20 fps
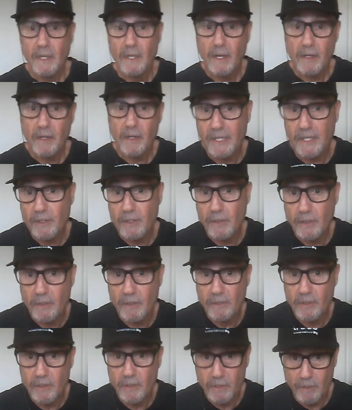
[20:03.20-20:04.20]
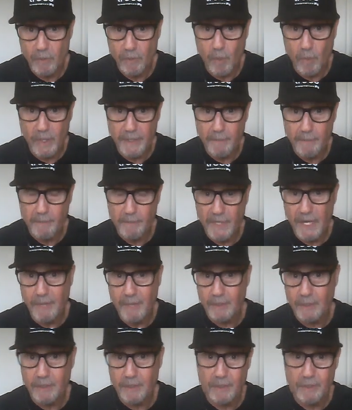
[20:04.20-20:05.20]
Okay, you want to be
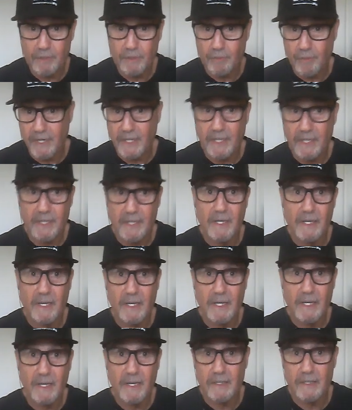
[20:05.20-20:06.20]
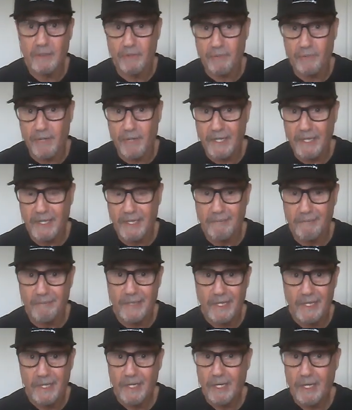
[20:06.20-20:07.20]
able to drink and
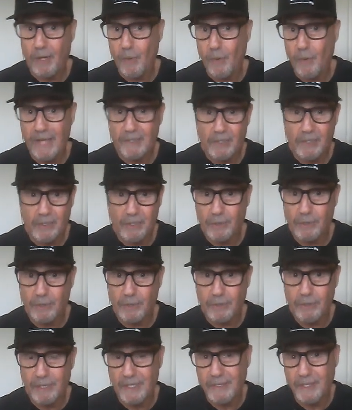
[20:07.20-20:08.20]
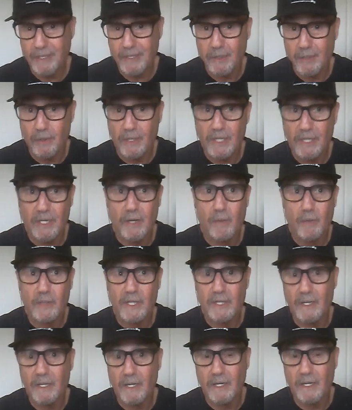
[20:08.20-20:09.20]
go out socially, then you're going to go in
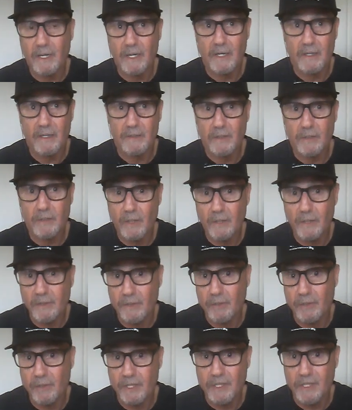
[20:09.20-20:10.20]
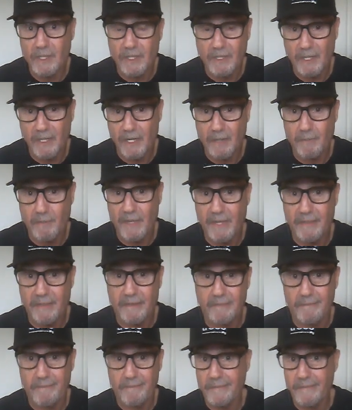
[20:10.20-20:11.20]
and you're going to do the Sinclair
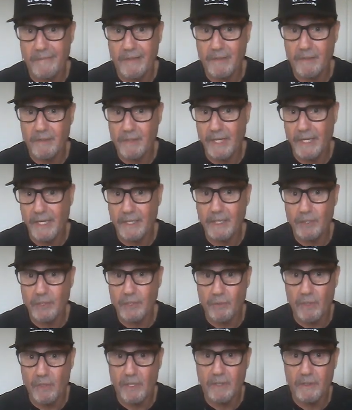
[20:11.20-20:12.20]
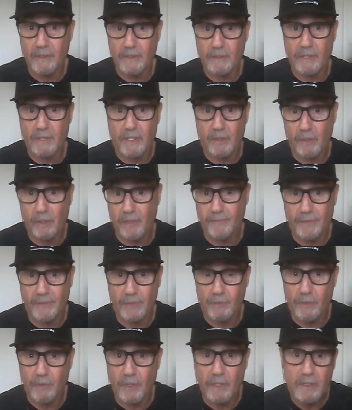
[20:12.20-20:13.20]
method, taking a drug to get off a
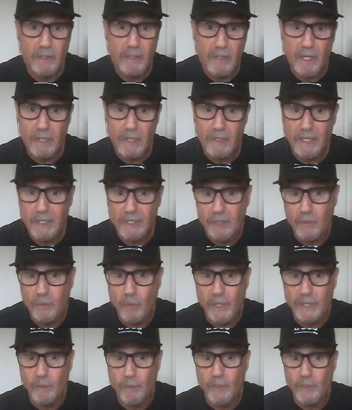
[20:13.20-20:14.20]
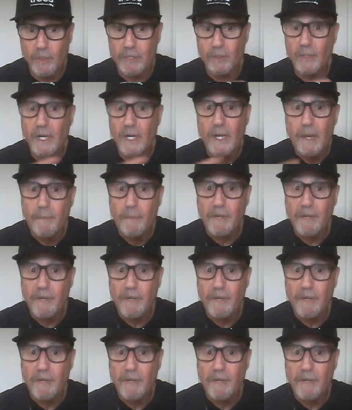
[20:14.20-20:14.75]
drug. That's the way you want to do it.